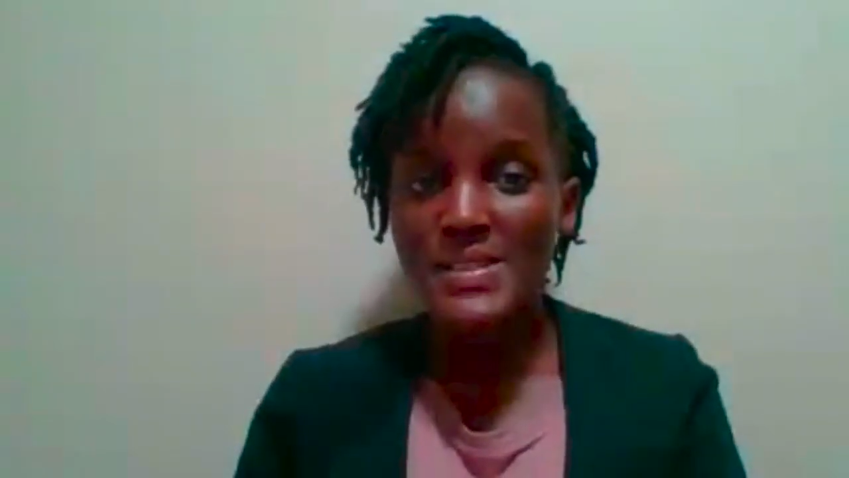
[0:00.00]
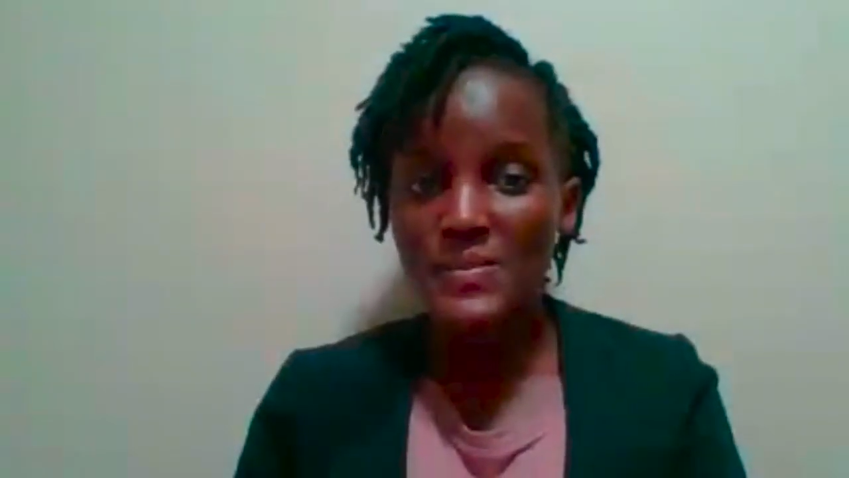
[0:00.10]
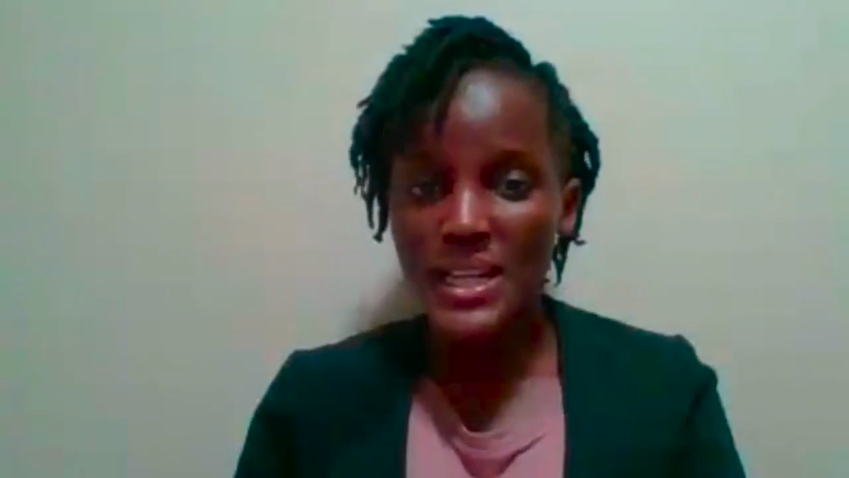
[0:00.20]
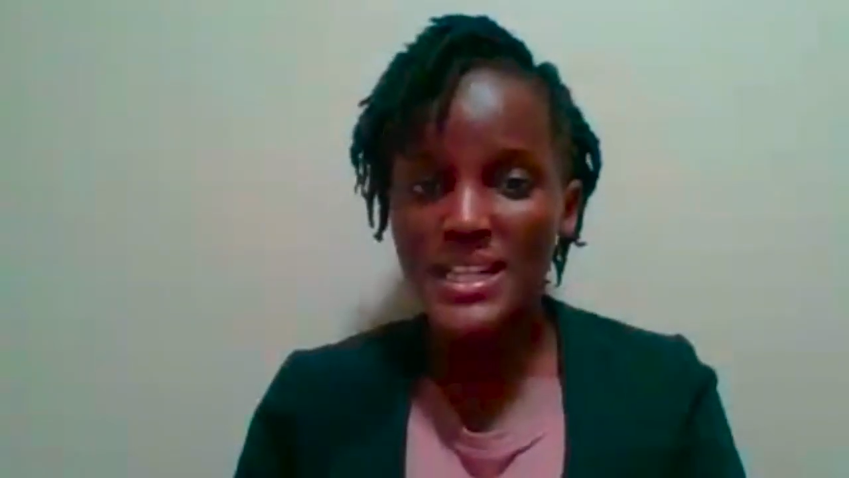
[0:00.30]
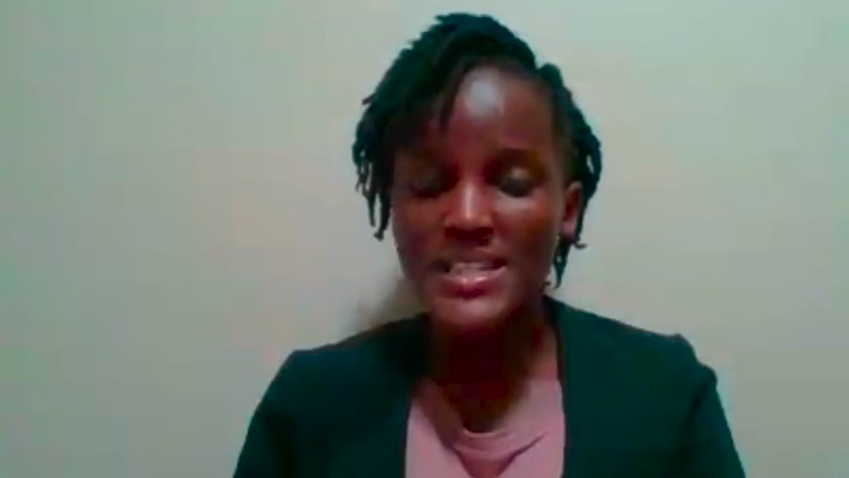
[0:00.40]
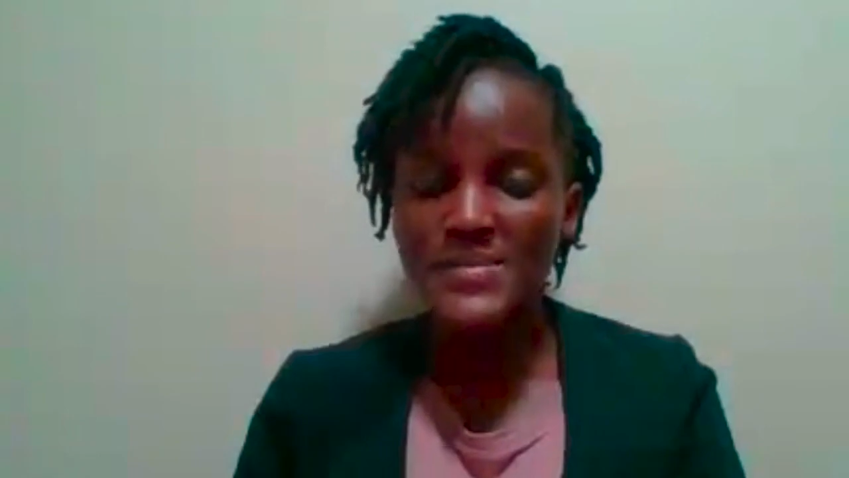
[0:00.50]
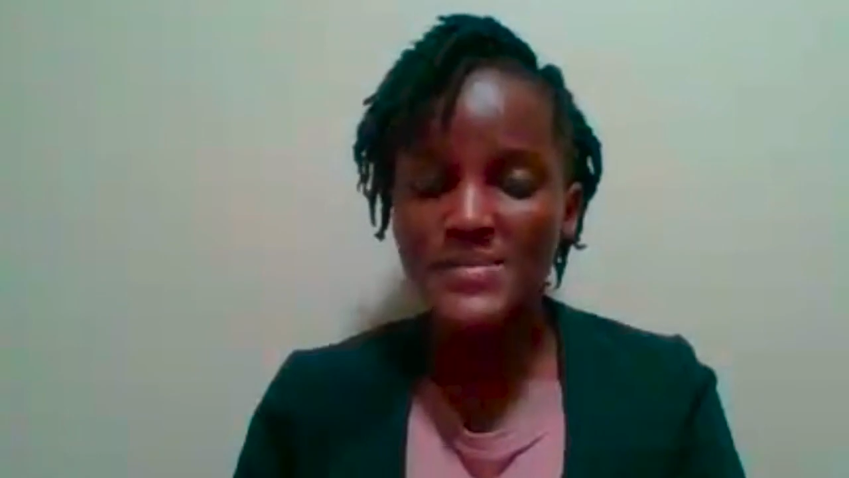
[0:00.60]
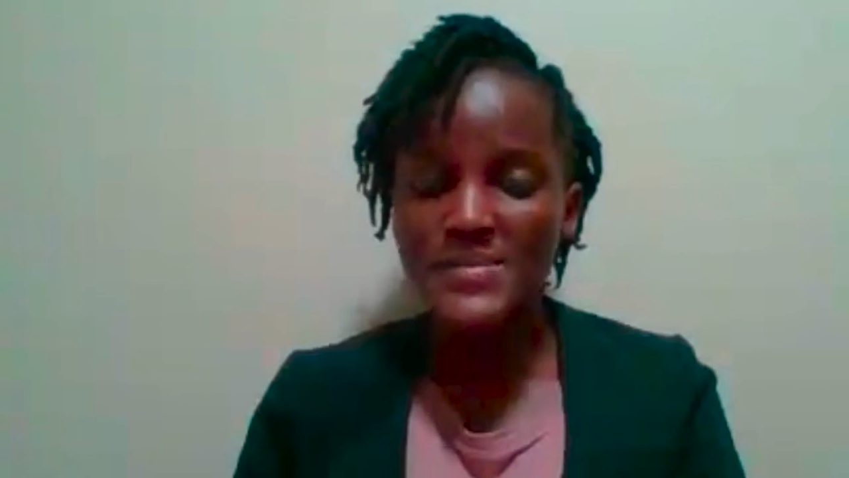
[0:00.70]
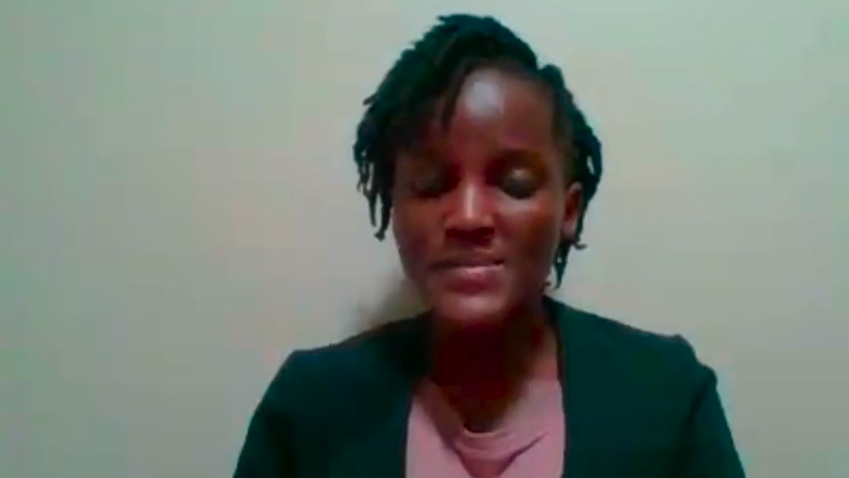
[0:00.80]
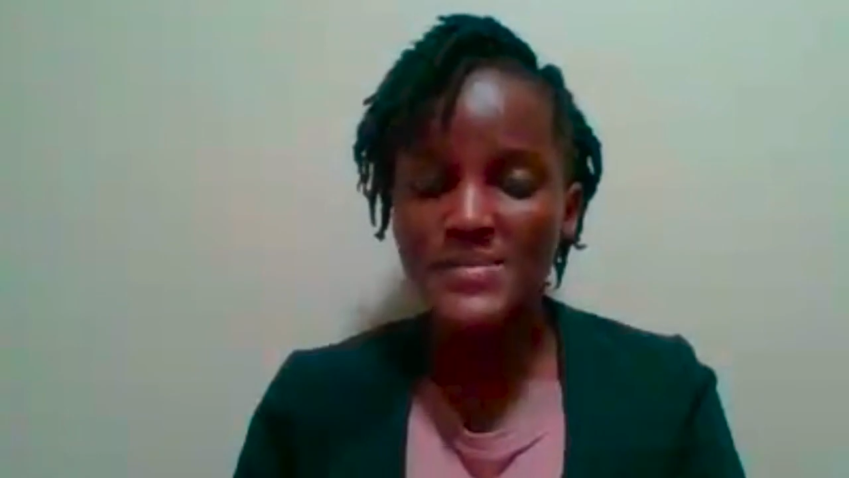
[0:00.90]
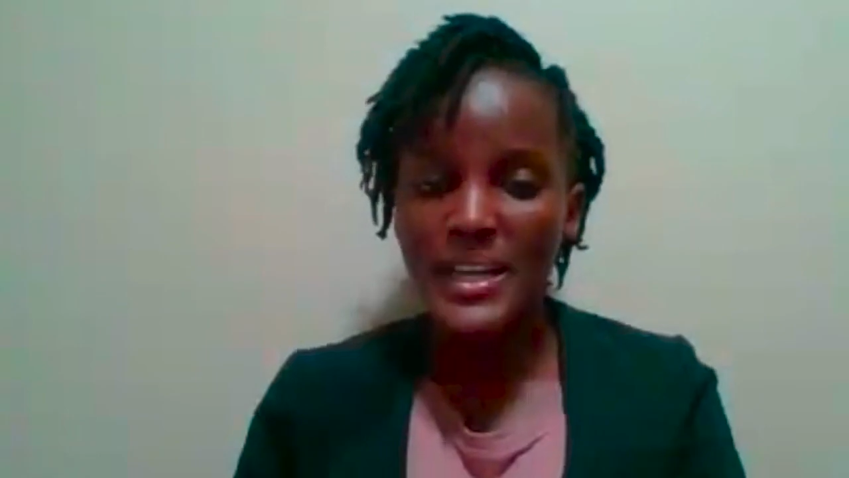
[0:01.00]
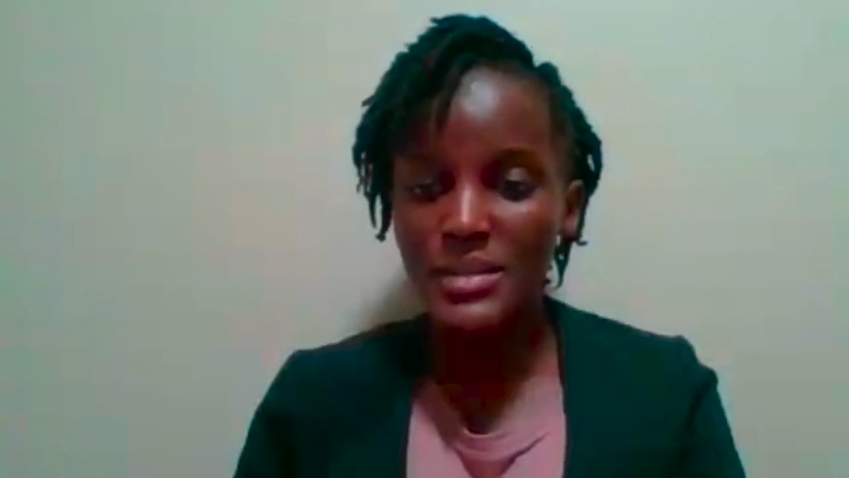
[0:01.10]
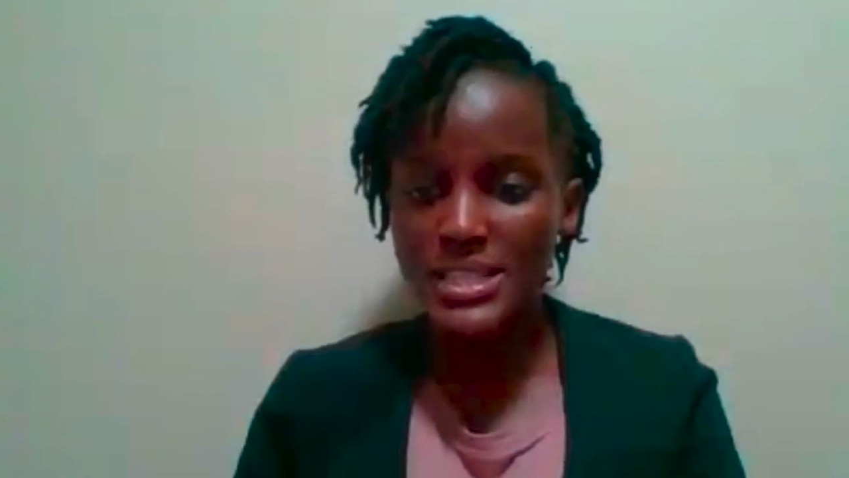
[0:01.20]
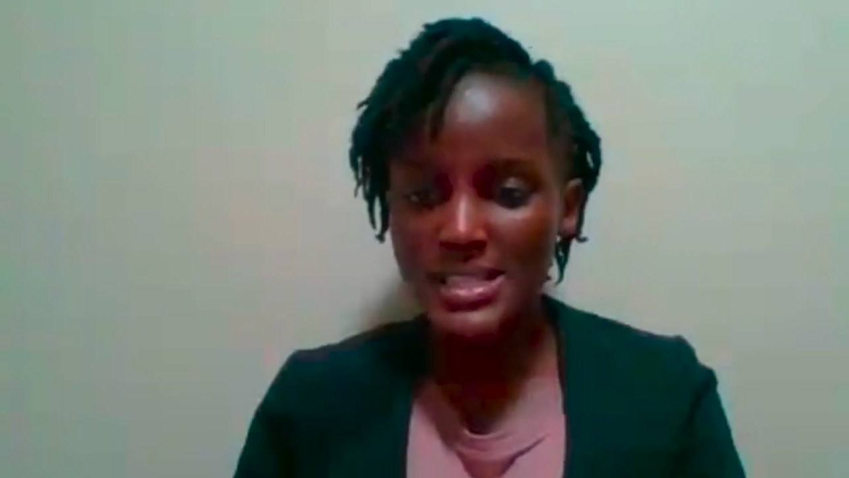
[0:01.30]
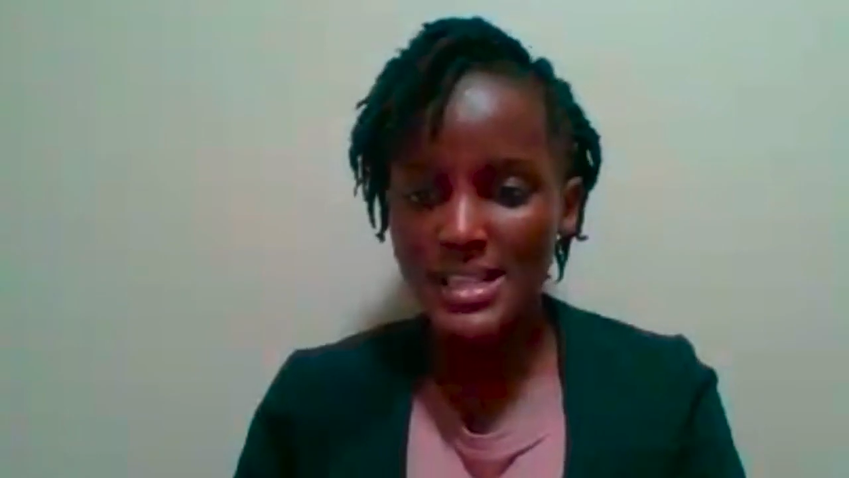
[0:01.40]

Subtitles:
that are displaced by